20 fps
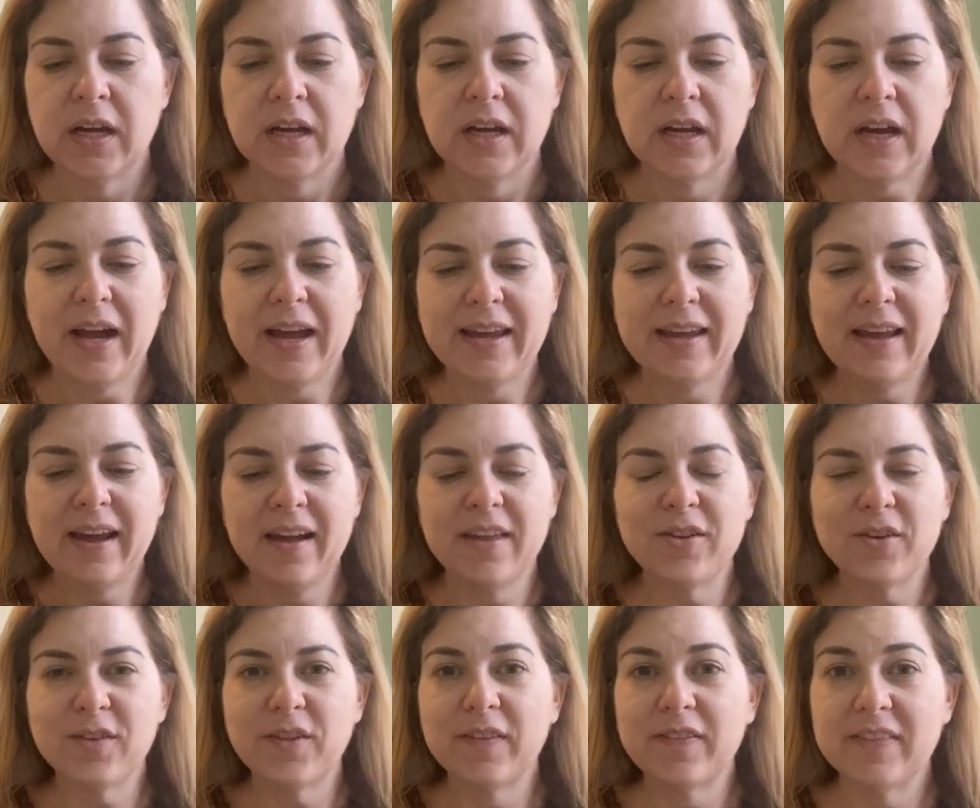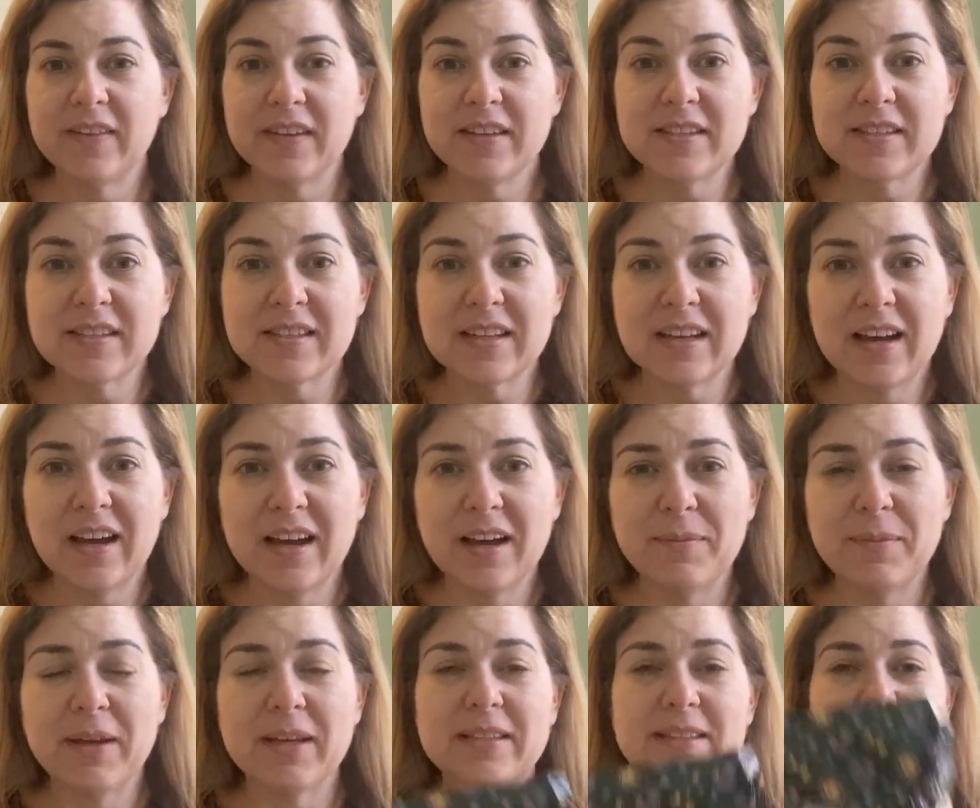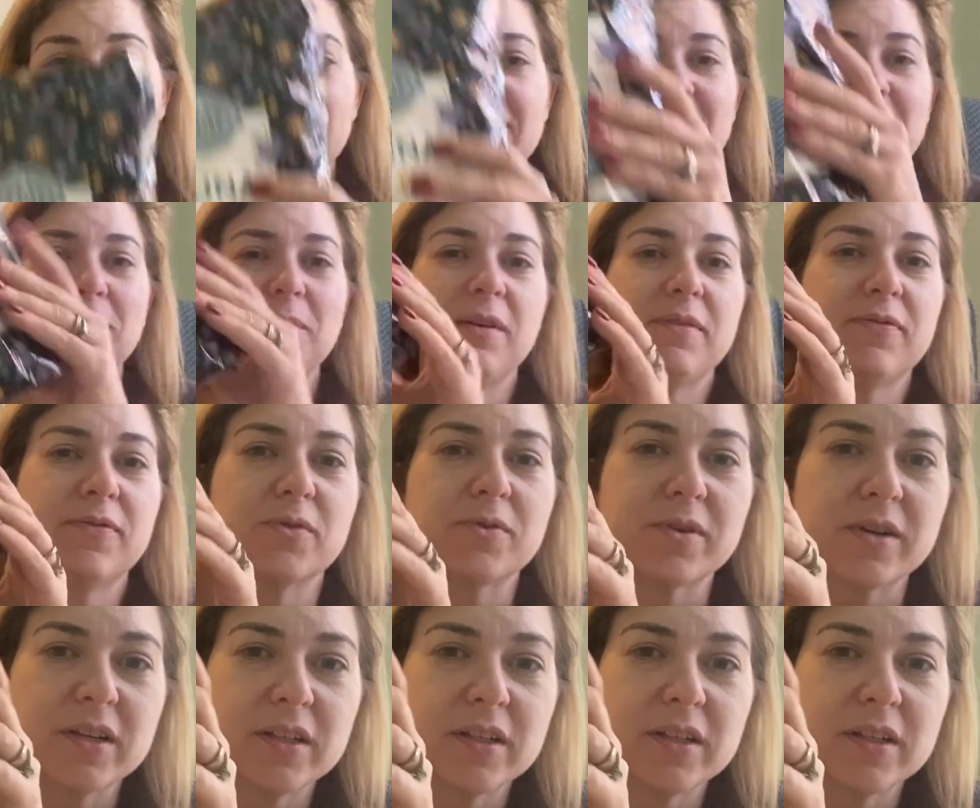I gather that this existed before